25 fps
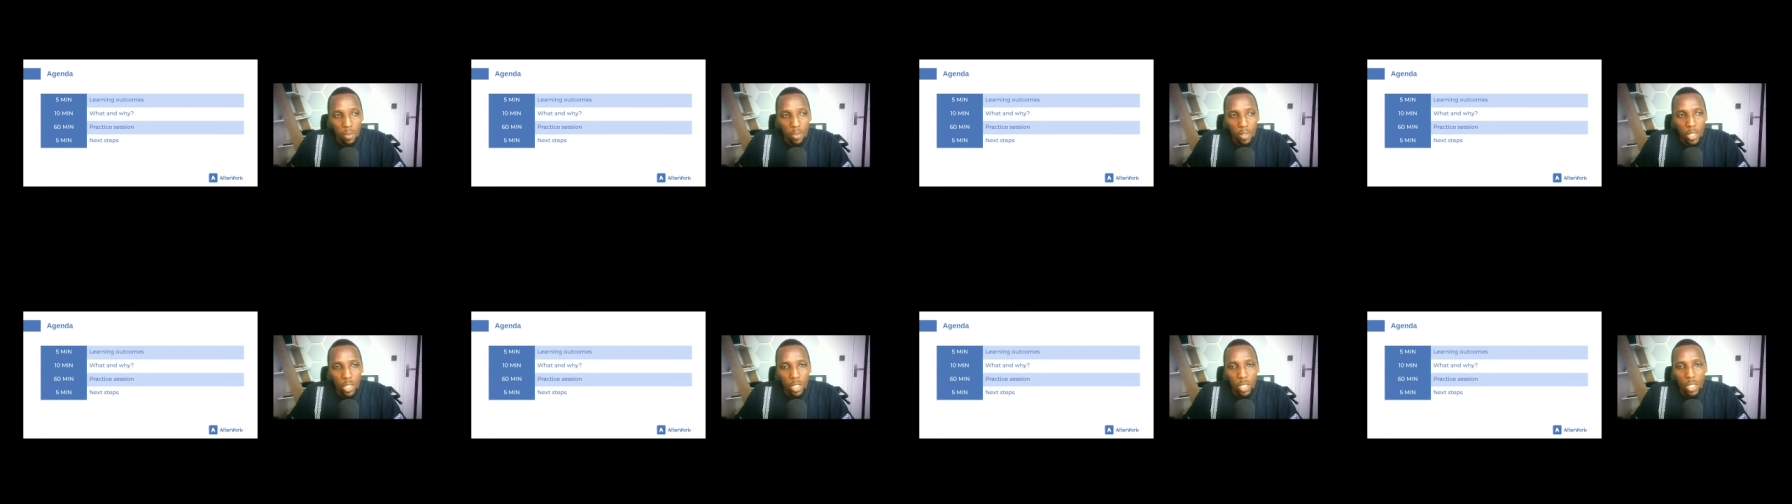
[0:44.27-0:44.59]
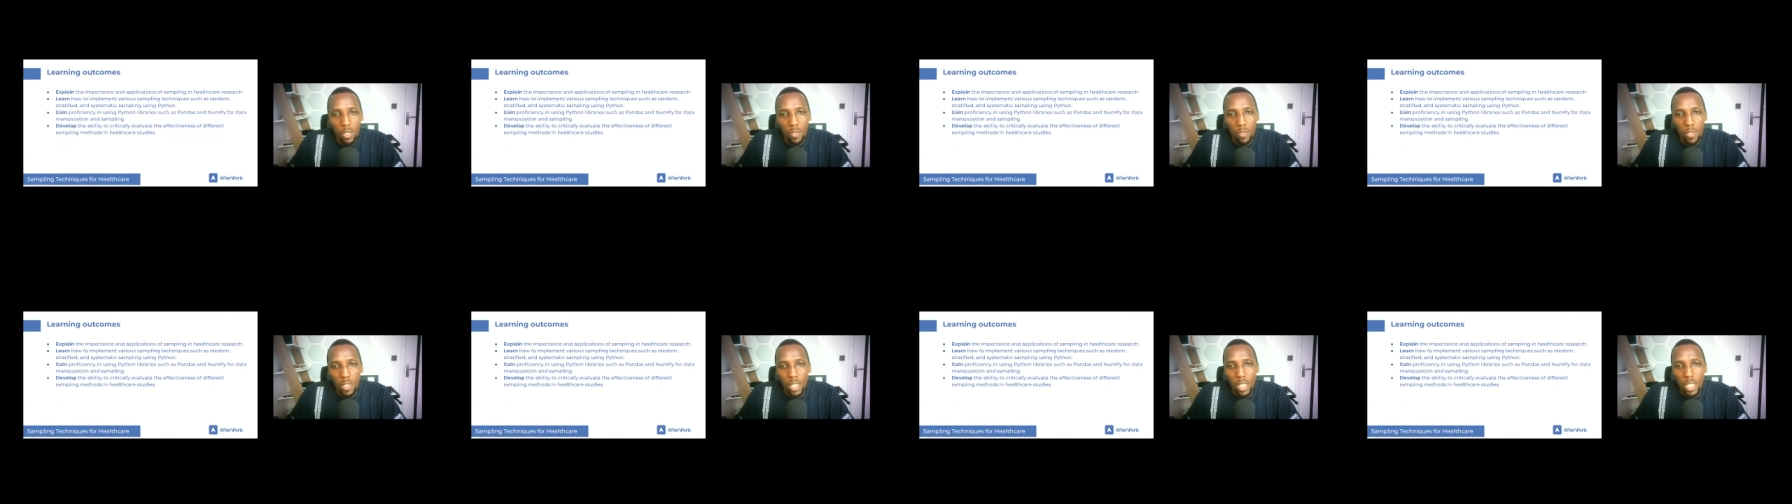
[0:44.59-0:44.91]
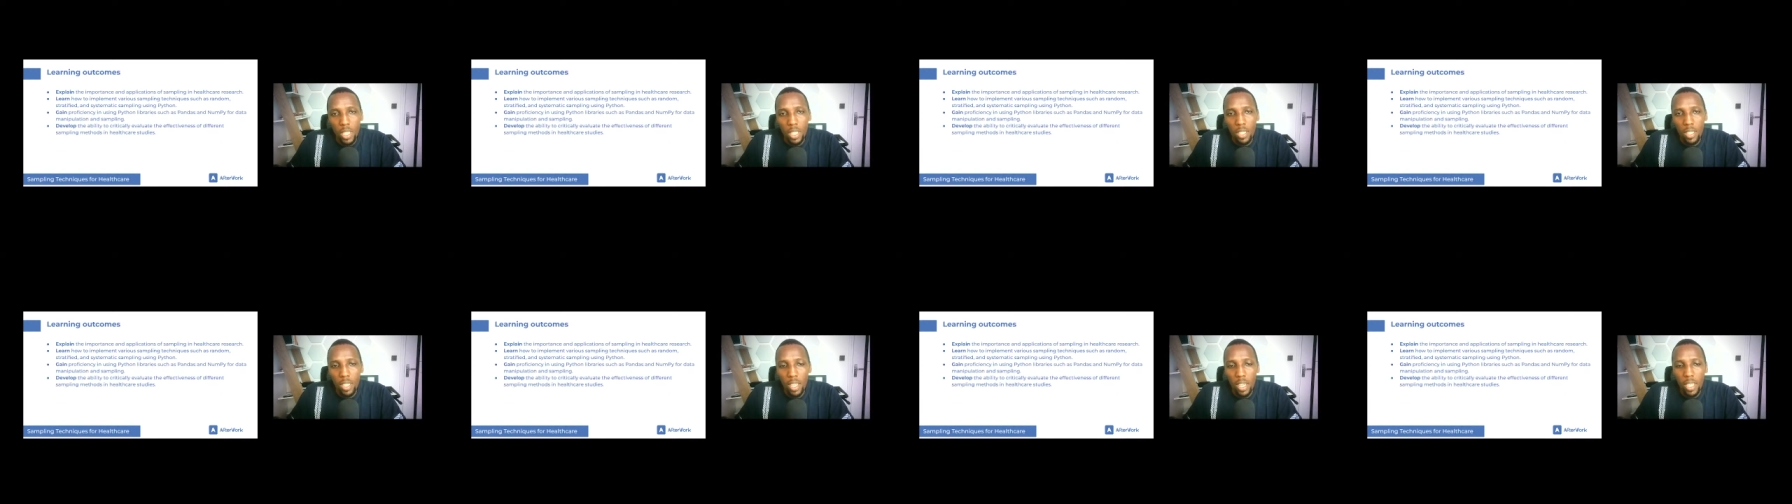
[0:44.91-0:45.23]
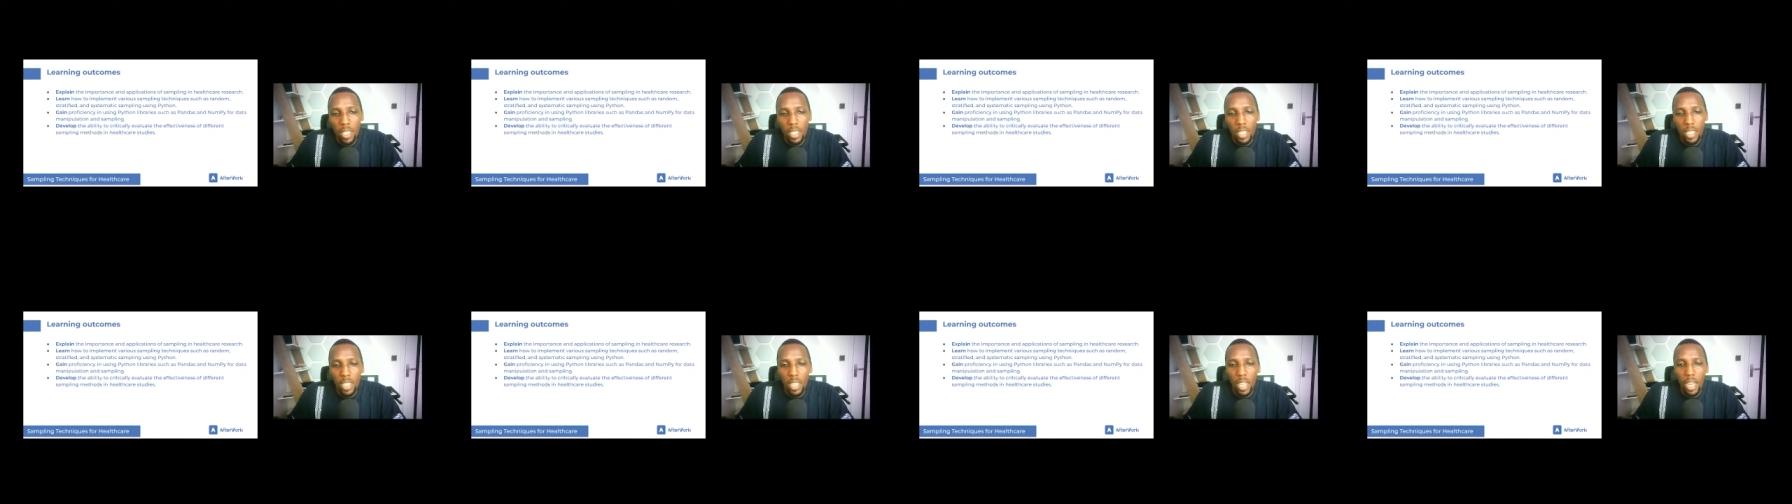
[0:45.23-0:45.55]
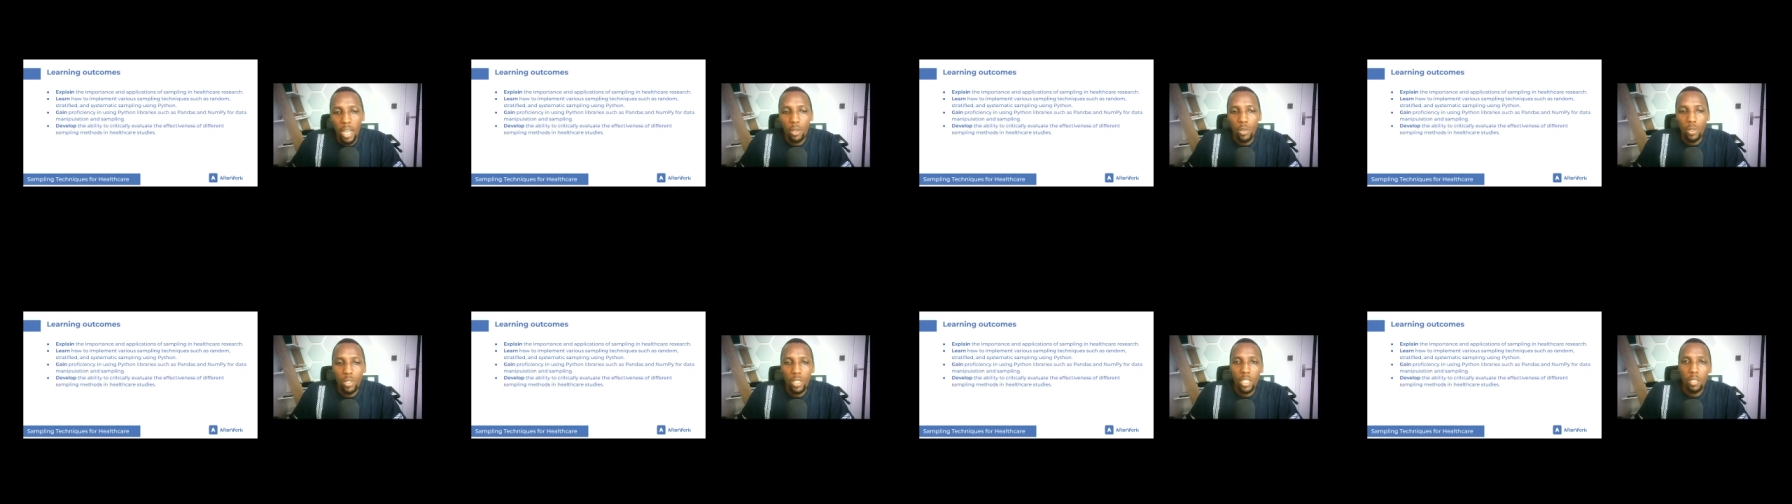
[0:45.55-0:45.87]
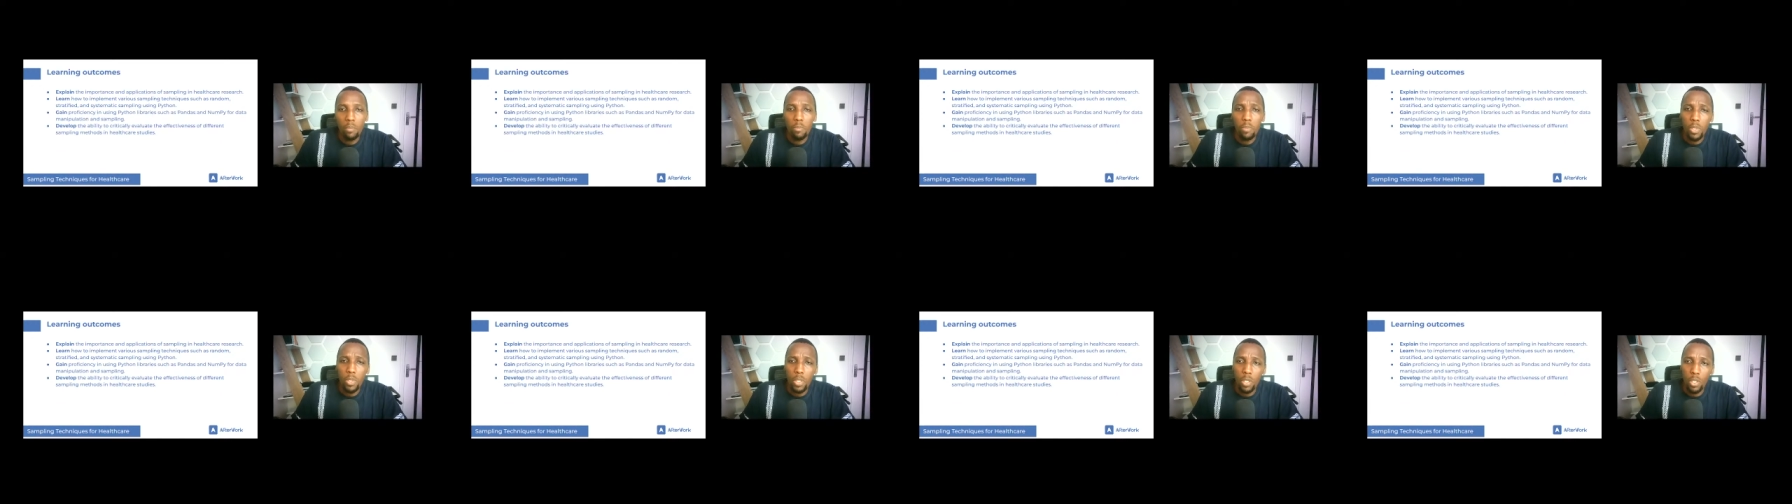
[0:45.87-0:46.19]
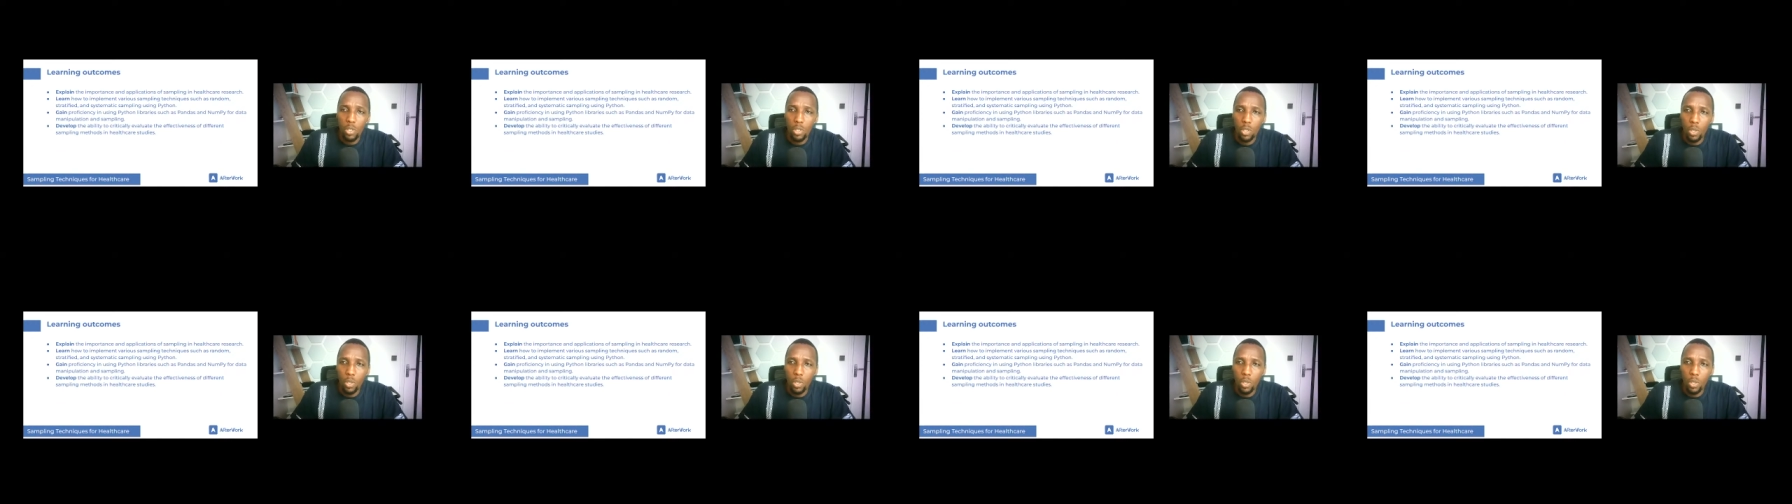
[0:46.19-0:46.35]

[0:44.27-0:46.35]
have achieved these learning outcomes.